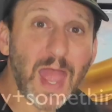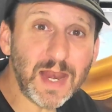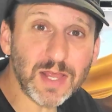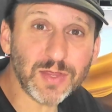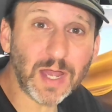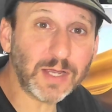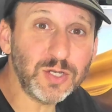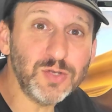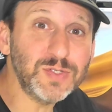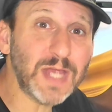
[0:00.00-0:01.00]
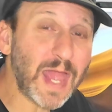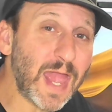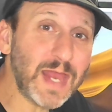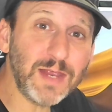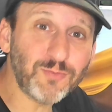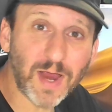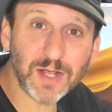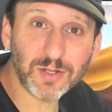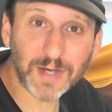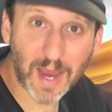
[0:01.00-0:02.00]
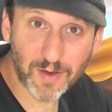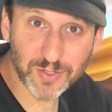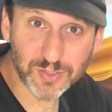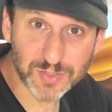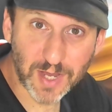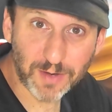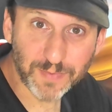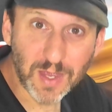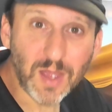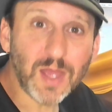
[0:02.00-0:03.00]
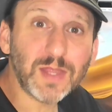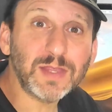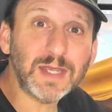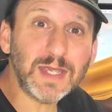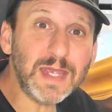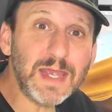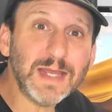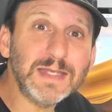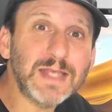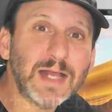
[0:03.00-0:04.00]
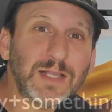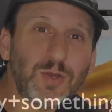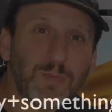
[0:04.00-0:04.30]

anything. I could use any regular characters there. The key is that little